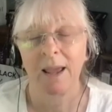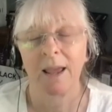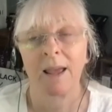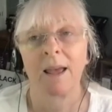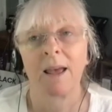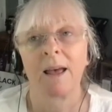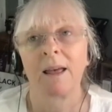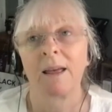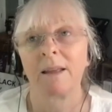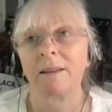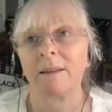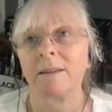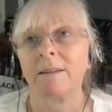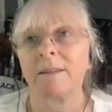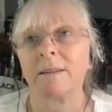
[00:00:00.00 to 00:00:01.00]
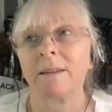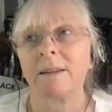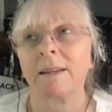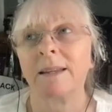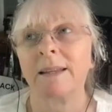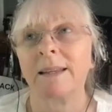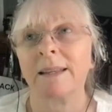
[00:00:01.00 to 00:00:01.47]
And
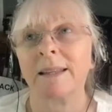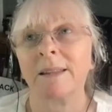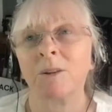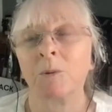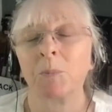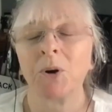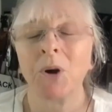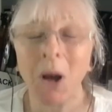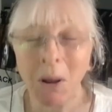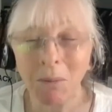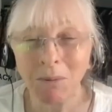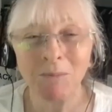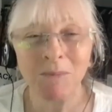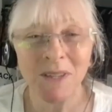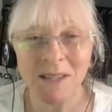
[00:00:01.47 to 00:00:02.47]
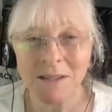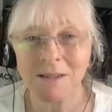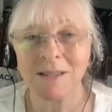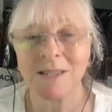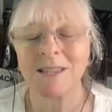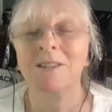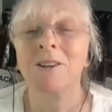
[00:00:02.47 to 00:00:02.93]
the problem
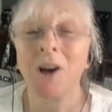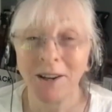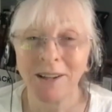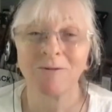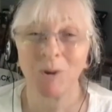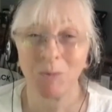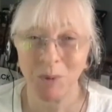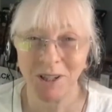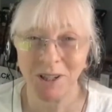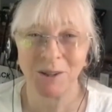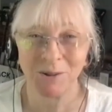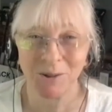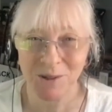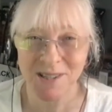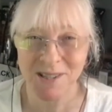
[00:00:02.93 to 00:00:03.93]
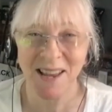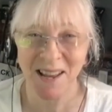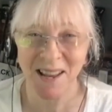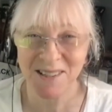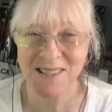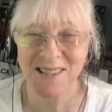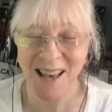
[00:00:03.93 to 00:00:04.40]
is not everybody
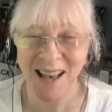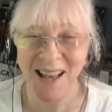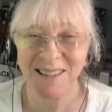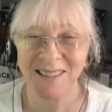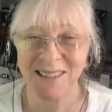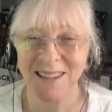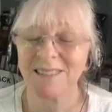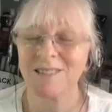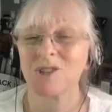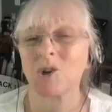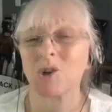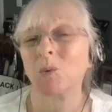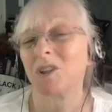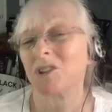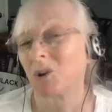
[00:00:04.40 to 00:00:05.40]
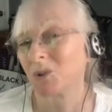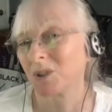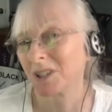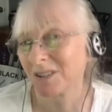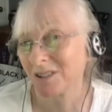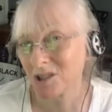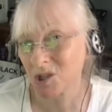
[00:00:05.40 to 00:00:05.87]
understands that, and so we don't
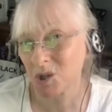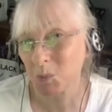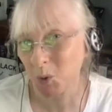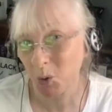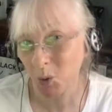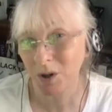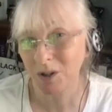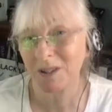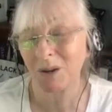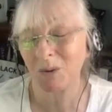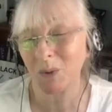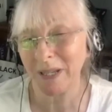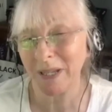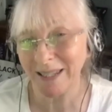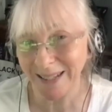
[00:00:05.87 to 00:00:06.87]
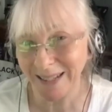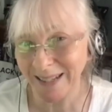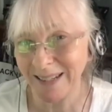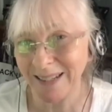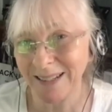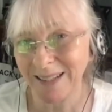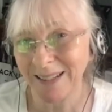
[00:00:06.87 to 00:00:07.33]
get the support that we
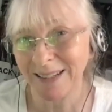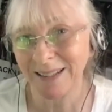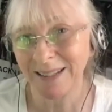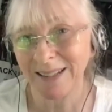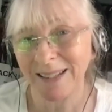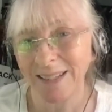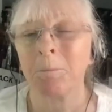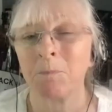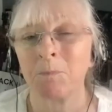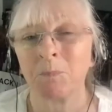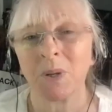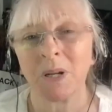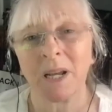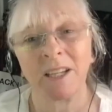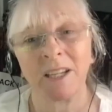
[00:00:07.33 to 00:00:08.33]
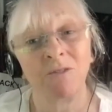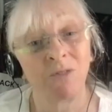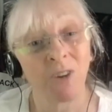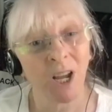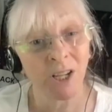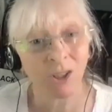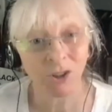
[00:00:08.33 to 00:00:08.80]
need. But I
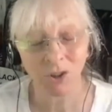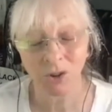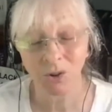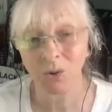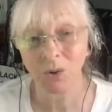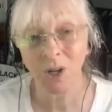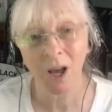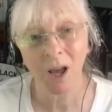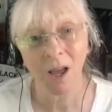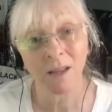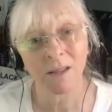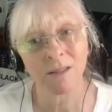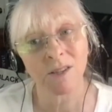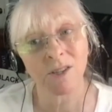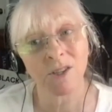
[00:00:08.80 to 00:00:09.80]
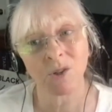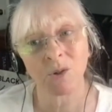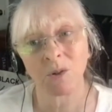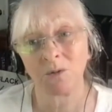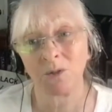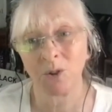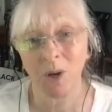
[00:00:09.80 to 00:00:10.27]
invite you guys to,
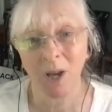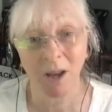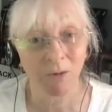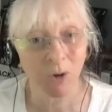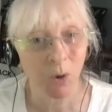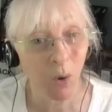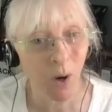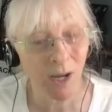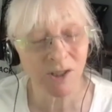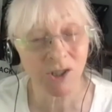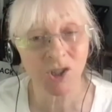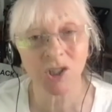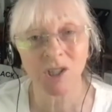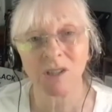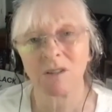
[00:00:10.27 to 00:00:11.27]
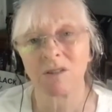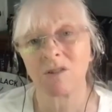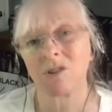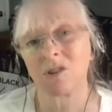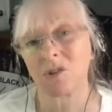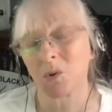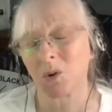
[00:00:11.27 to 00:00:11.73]
if you have
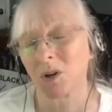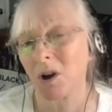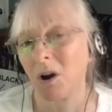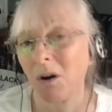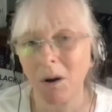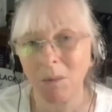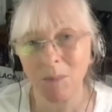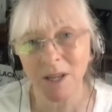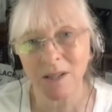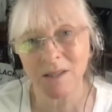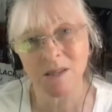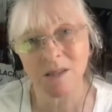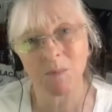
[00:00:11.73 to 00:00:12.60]
questions or comments